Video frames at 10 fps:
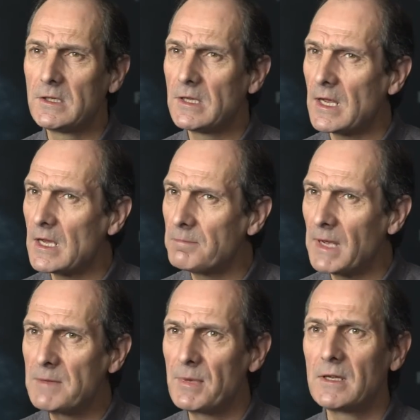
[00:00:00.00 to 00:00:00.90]
year
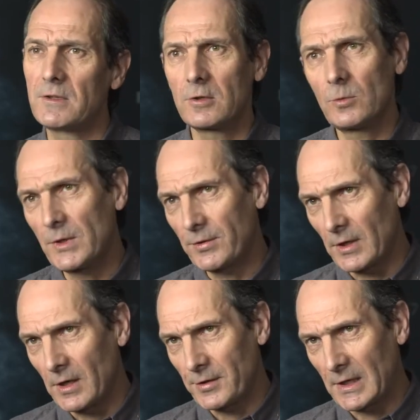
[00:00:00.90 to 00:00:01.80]
maybe until we
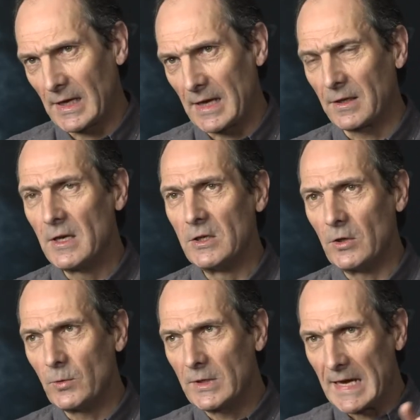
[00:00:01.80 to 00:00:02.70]
start to get, you
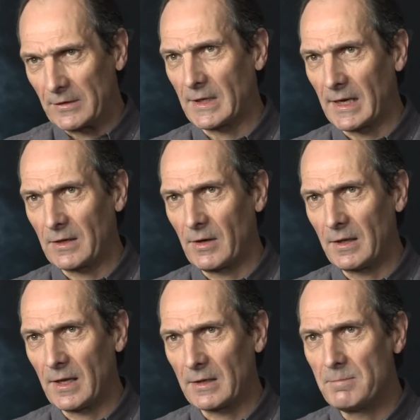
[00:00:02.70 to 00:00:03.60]
know, you get to kind of
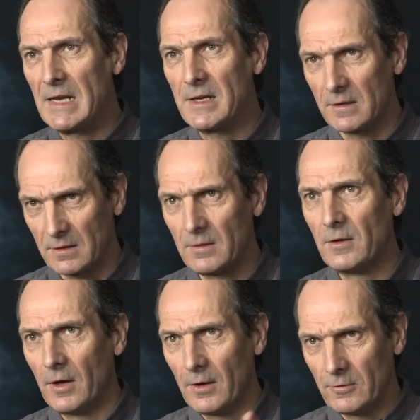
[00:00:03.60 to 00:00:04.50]
get like 1 million
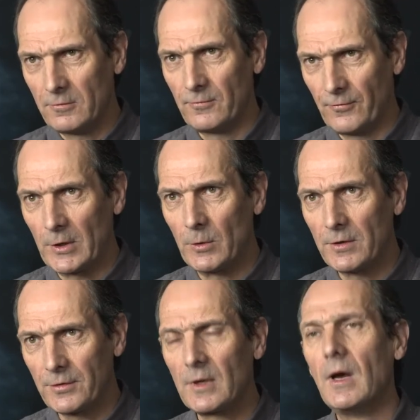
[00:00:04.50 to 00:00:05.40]

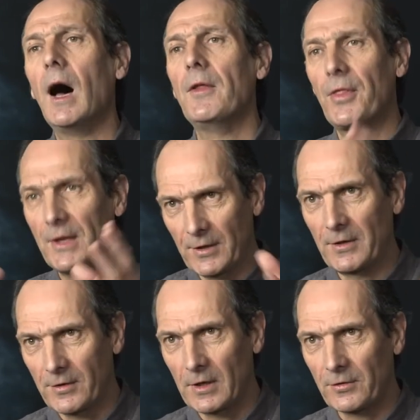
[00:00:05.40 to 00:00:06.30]
viewers and things then
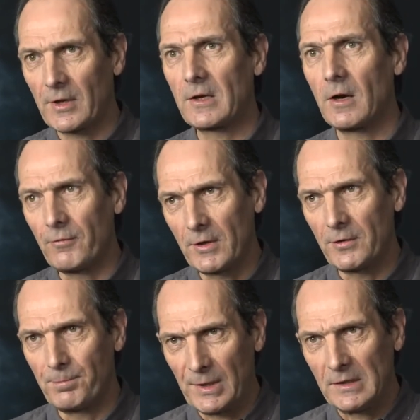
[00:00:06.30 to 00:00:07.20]
start to take off. And
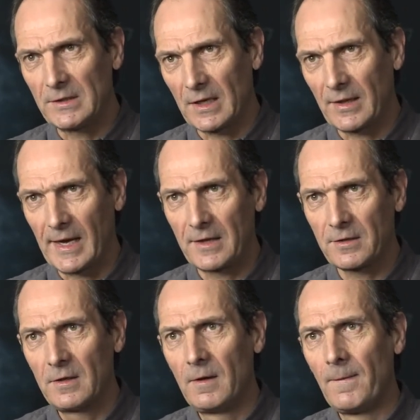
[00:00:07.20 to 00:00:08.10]
it's building that
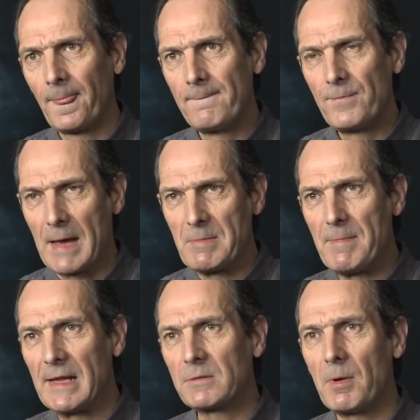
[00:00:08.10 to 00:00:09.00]

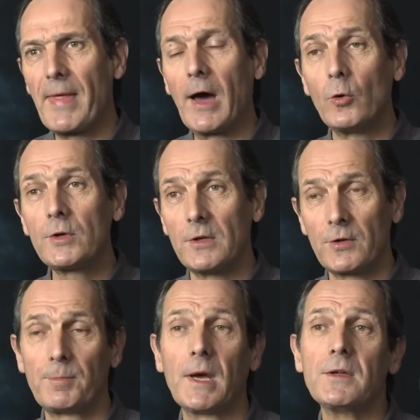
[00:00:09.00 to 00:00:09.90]
momentum, that
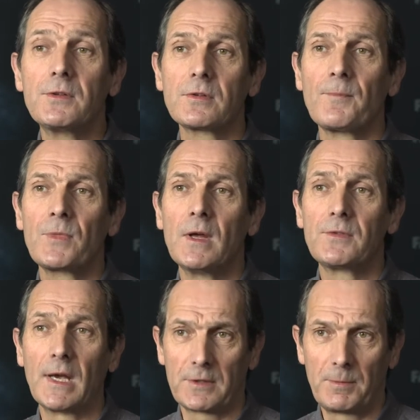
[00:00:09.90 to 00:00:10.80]
audience base.
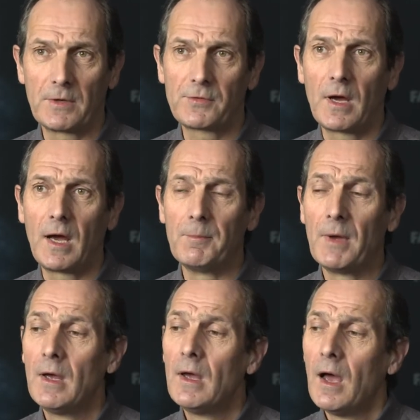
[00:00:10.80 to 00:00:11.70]
Takes a bit of time.
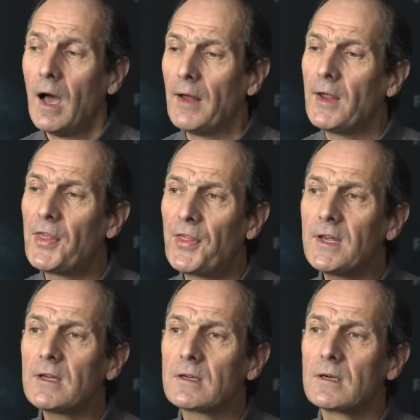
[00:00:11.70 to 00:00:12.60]
And I
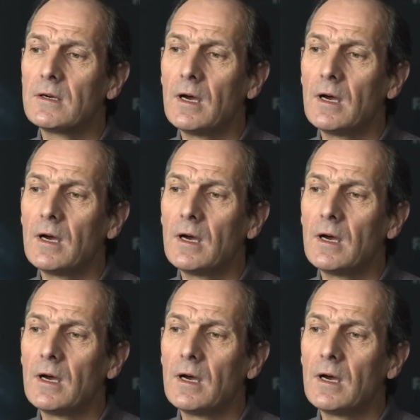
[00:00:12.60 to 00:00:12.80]
think